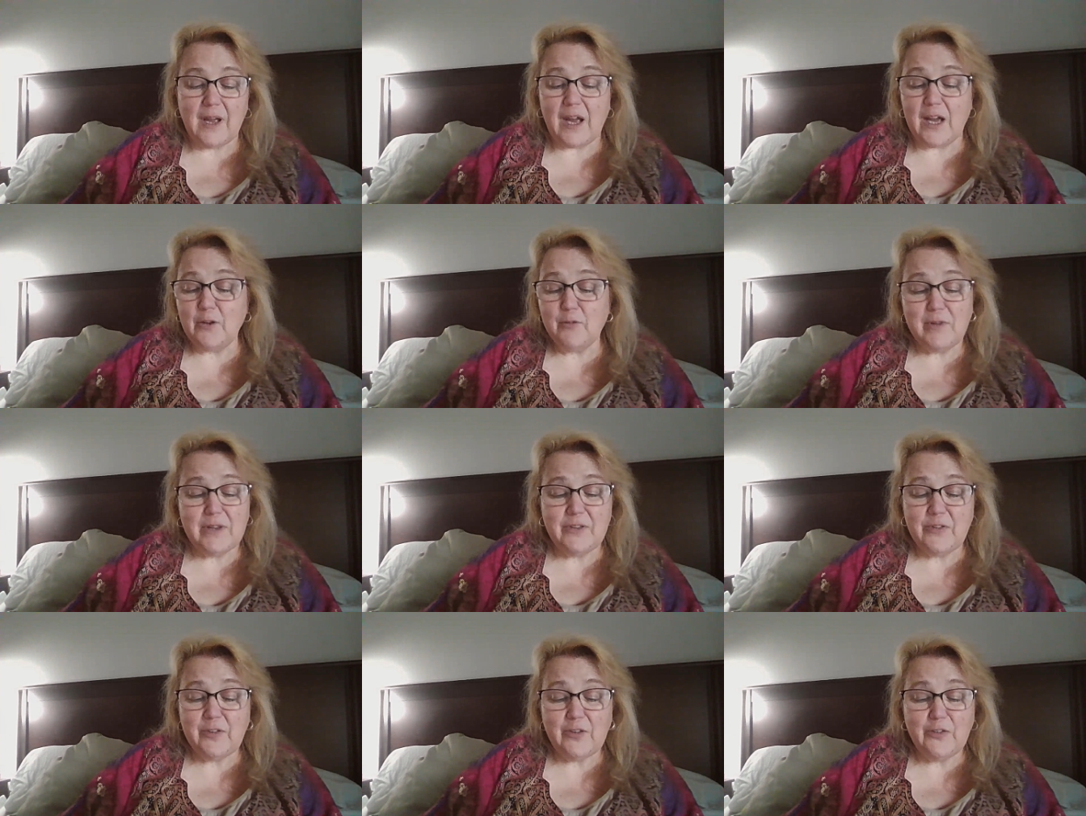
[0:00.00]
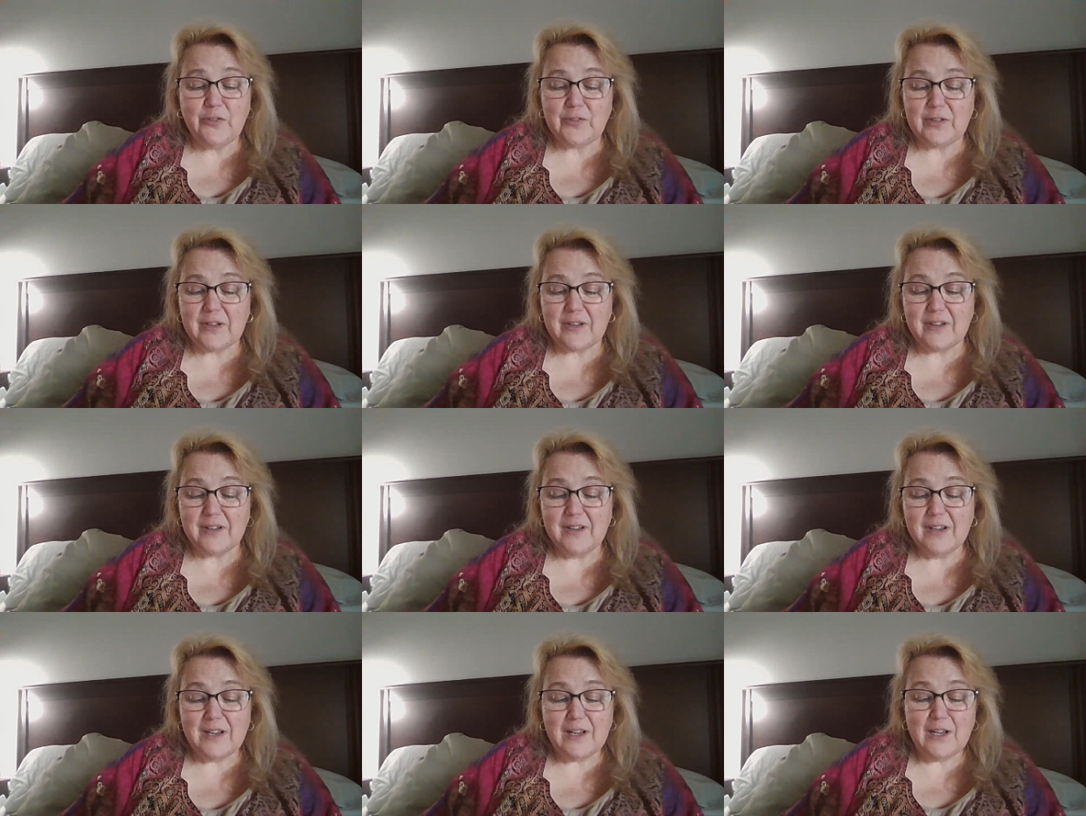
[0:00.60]
I
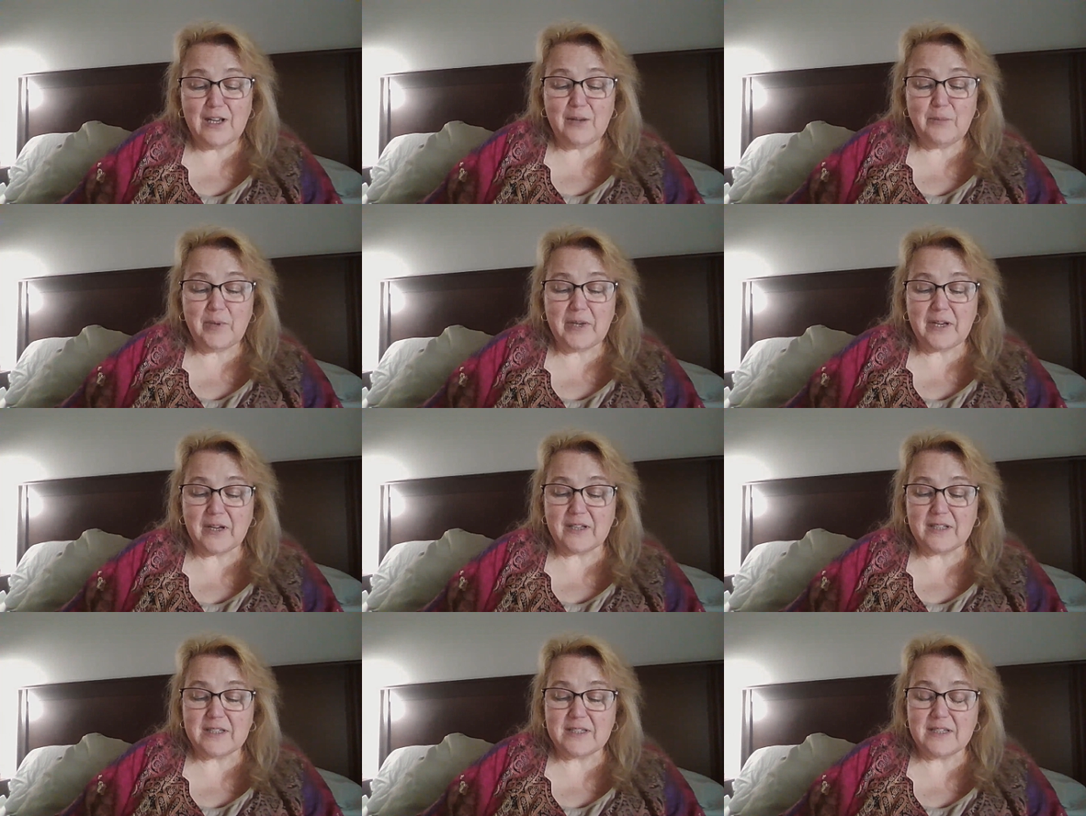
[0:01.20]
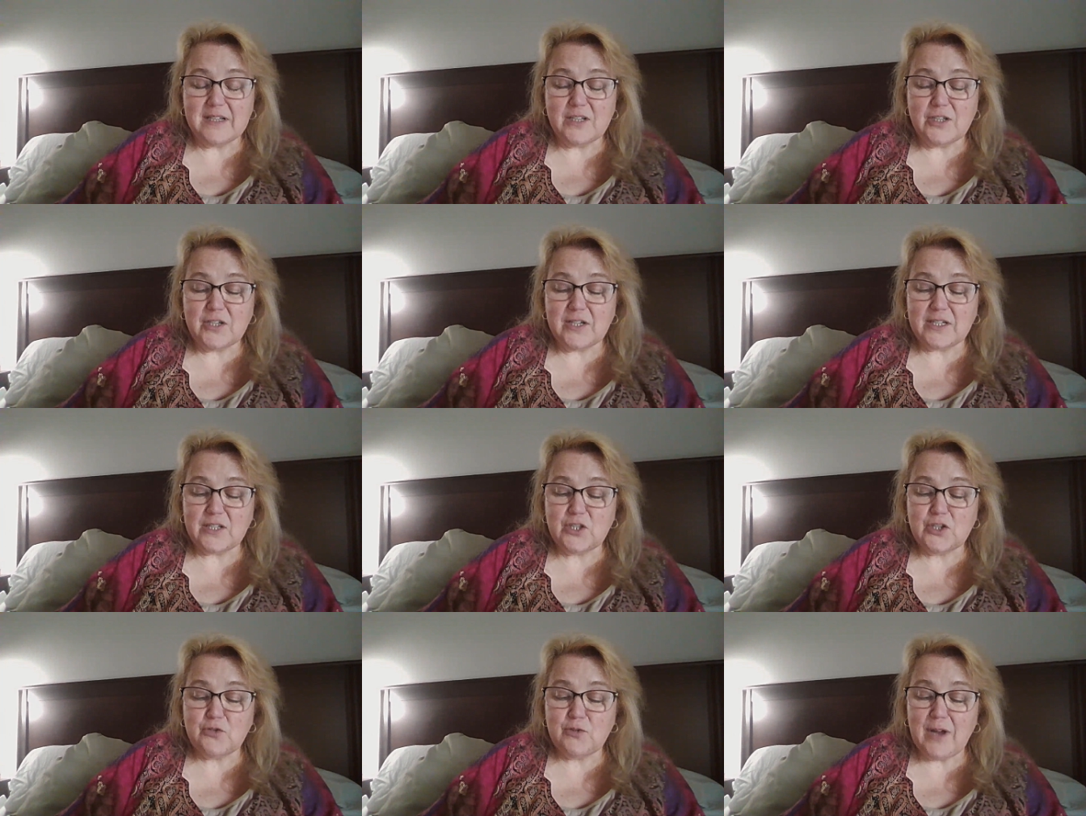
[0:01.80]
resisted because such
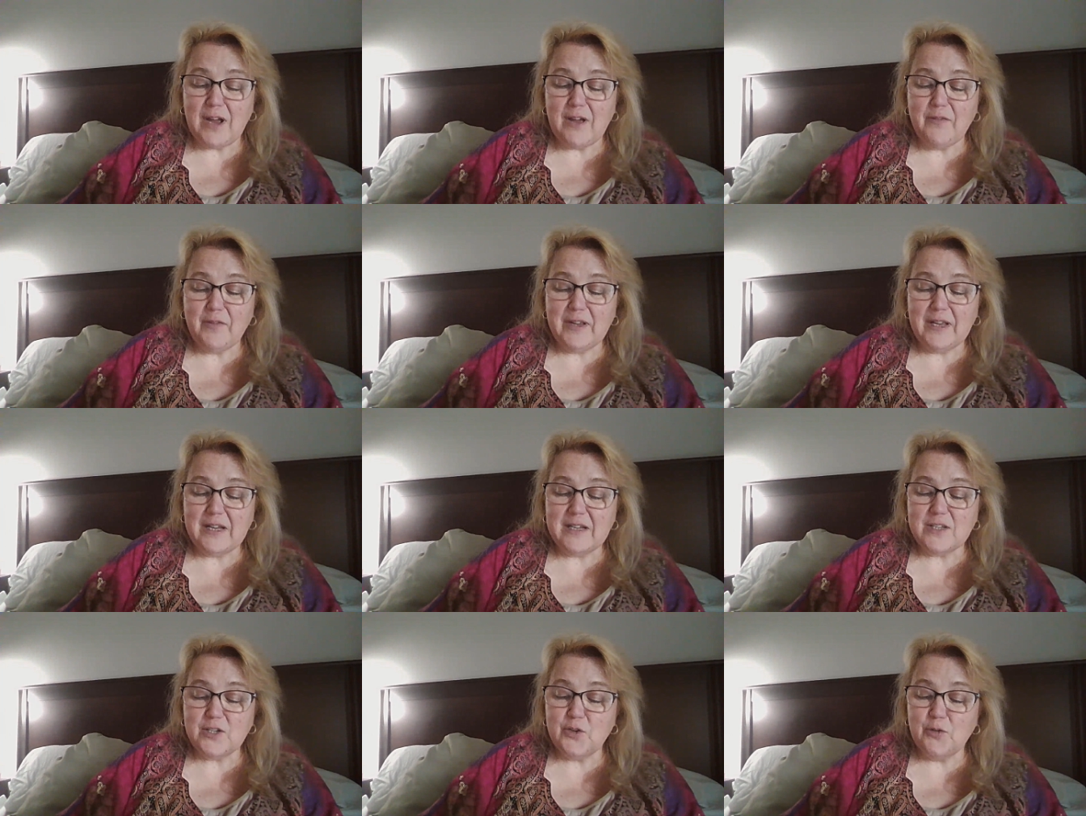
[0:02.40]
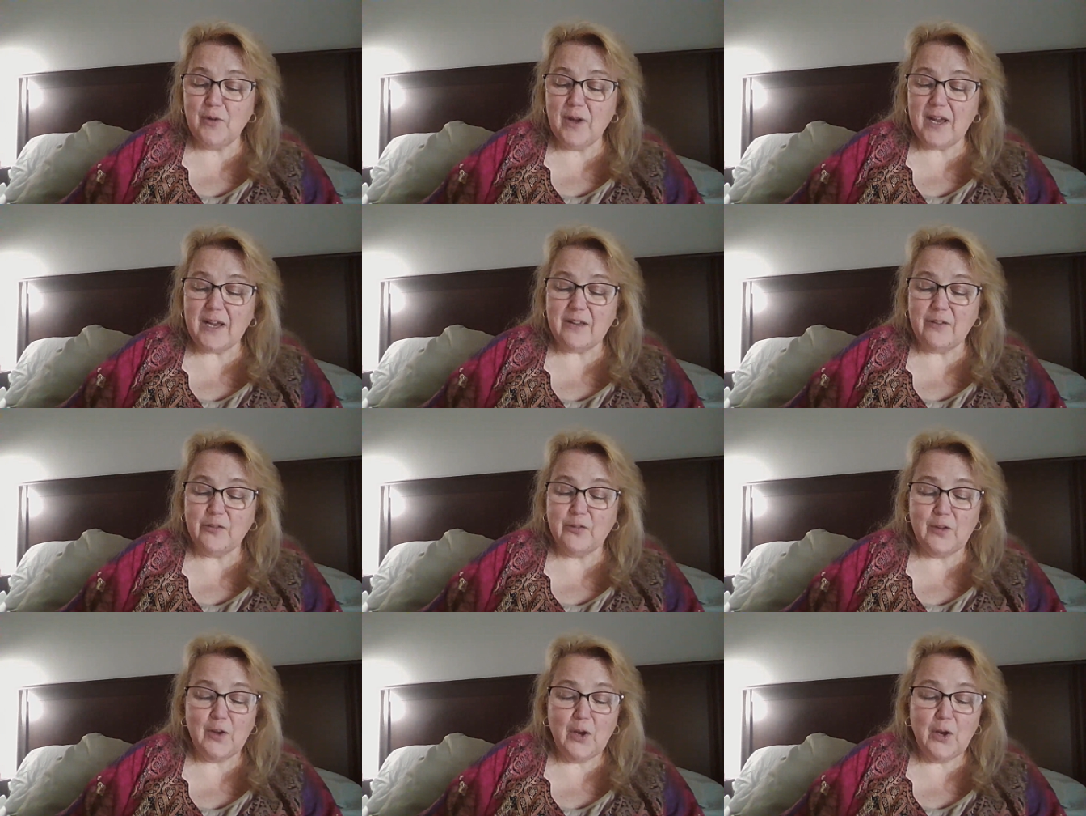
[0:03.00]
extravagant
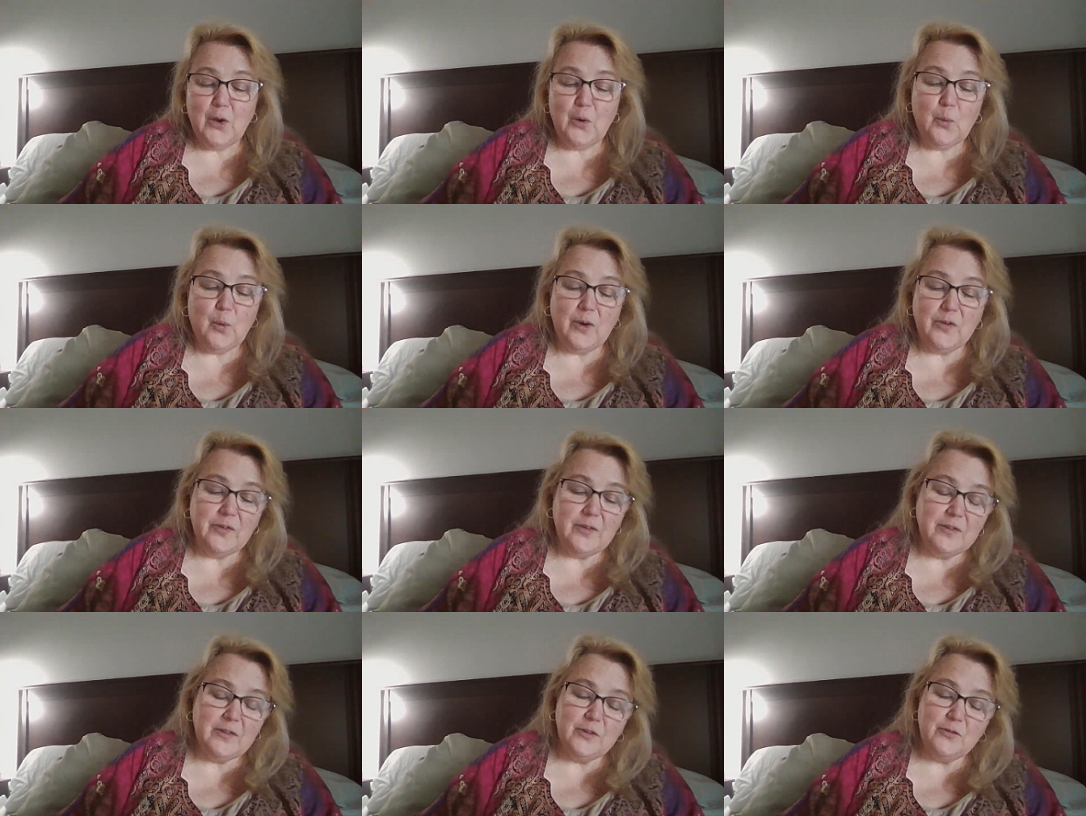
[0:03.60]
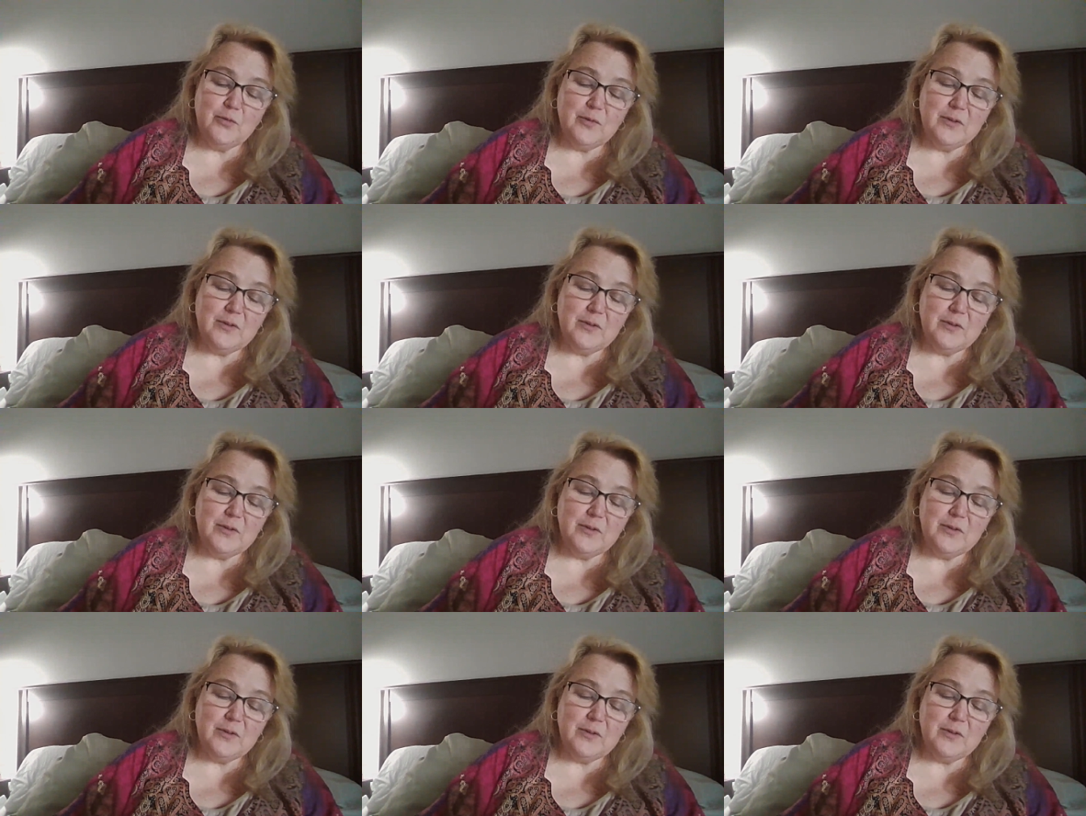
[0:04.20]
grace wasn't the